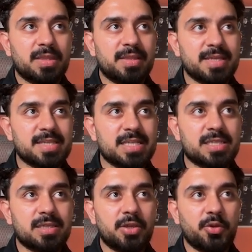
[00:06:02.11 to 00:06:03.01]
This
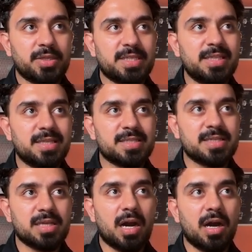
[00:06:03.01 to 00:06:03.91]
is, you can see, this
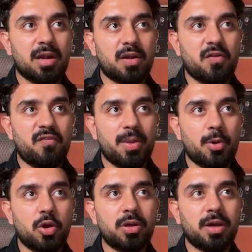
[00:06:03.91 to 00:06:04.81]
is our
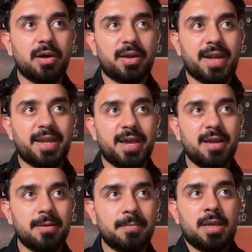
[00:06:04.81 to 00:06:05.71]
webhook right
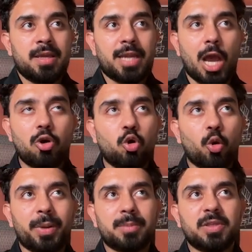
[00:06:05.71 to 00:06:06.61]
here. Now
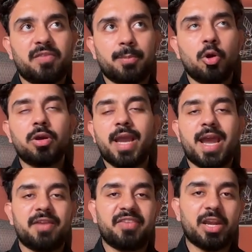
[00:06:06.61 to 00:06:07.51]
open up the webhook
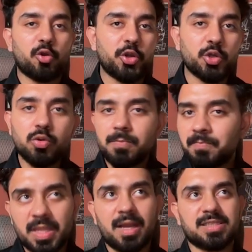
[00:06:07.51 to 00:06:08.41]
and we are going to
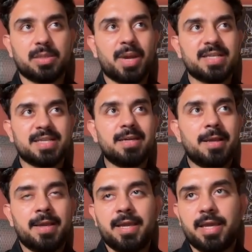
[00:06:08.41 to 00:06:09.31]
customize
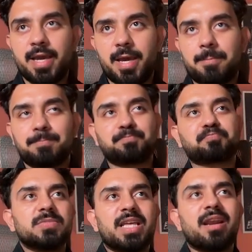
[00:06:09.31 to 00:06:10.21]
it here.
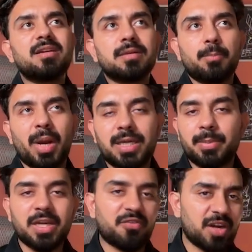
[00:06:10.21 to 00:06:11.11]
There are
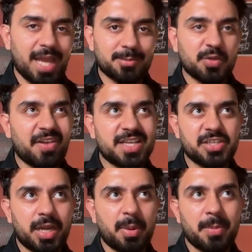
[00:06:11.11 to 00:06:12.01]
multiple different types of
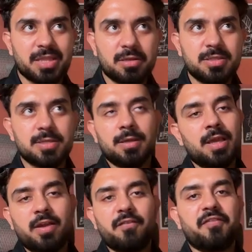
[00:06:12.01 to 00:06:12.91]
HTTP methods.
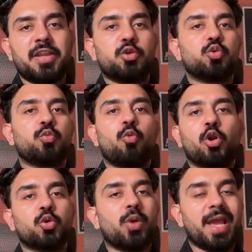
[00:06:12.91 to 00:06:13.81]
When you
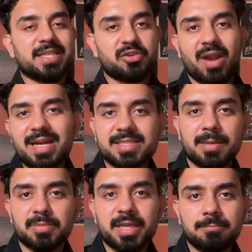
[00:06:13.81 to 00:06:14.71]
want to extract
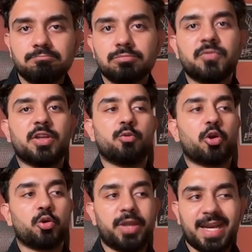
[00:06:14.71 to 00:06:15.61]
something, when you
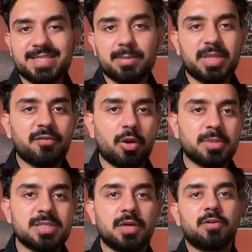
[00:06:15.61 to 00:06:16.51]
want to get something from
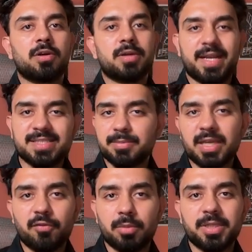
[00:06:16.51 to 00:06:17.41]
the server, get
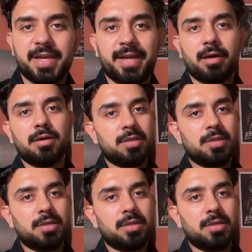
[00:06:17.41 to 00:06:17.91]
something from the data,